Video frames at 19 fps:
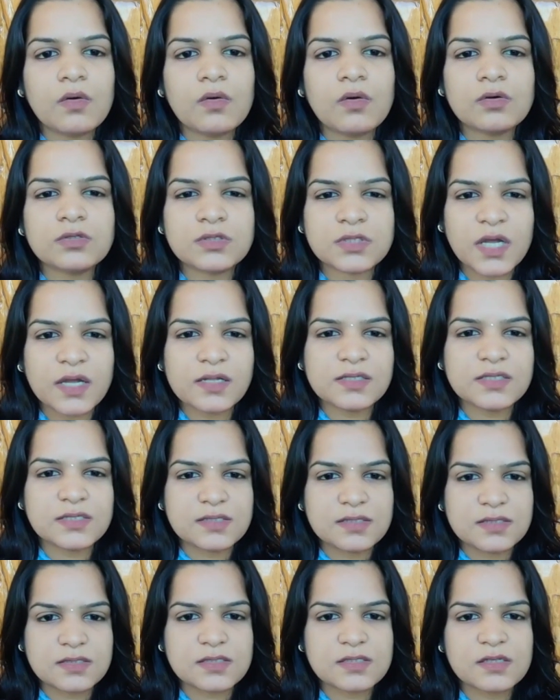O child
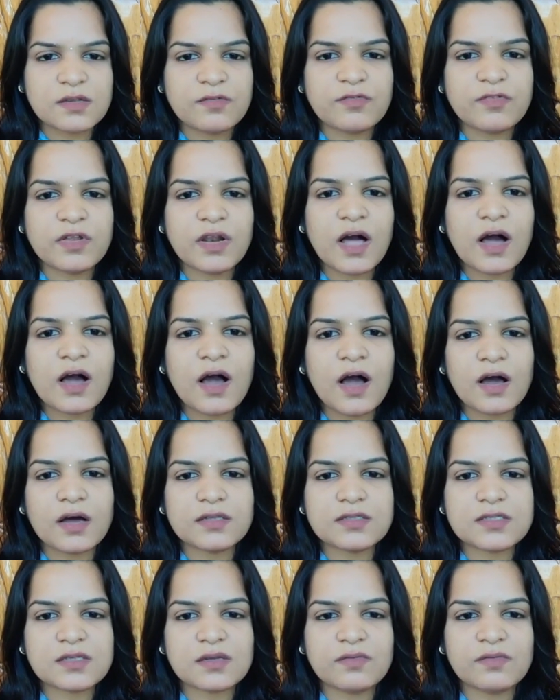Jesus, fill our hearts
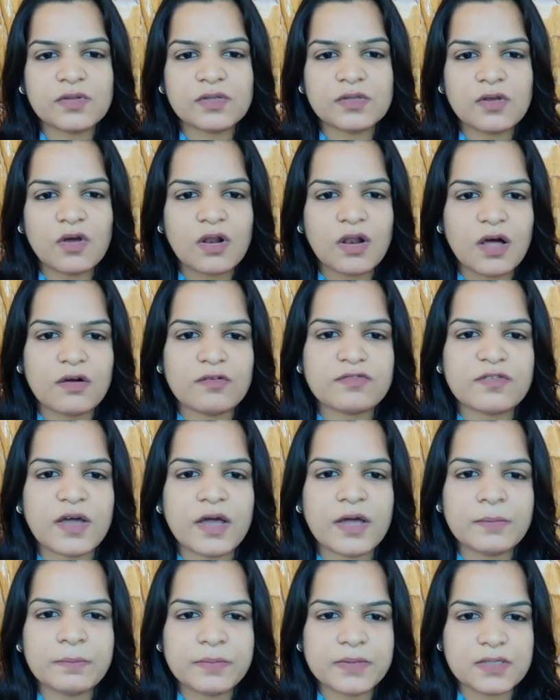with your love
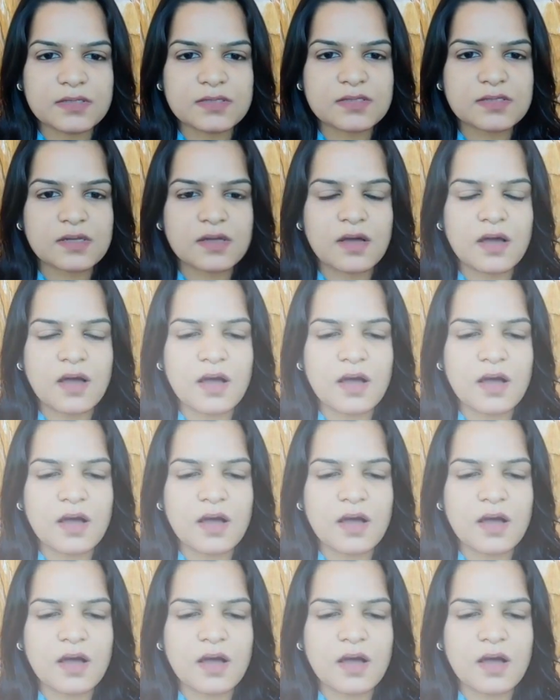and peace.